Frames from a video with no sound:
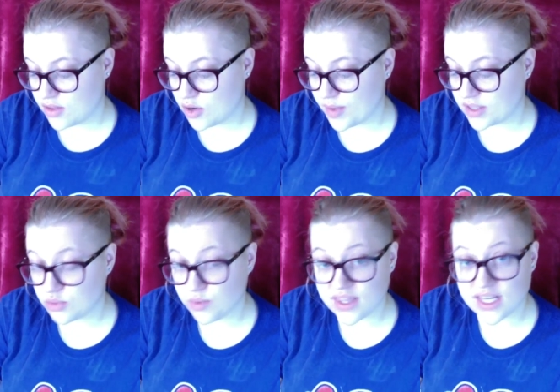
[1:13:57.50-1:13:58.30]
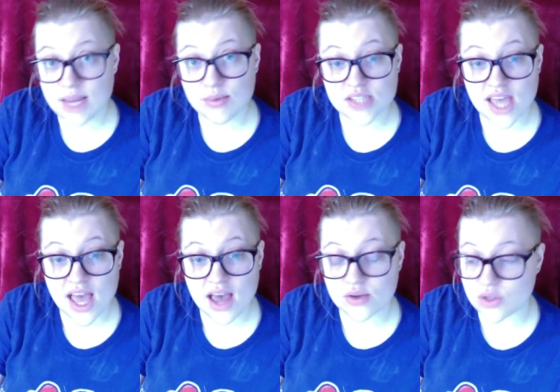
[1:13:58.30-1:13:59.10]
They're about to raid the neighbor's
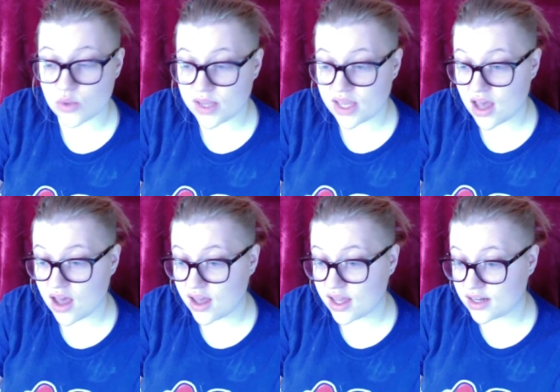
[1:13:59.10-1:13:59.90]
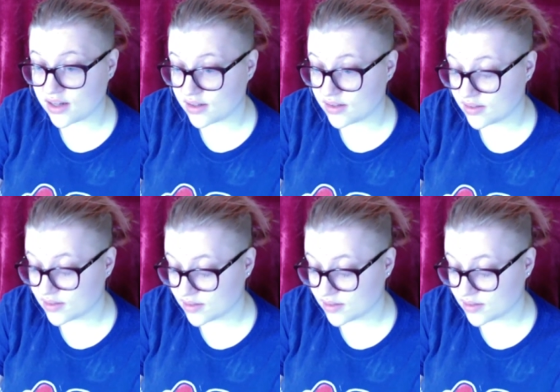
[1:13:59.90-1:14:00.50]
house. Oh my god.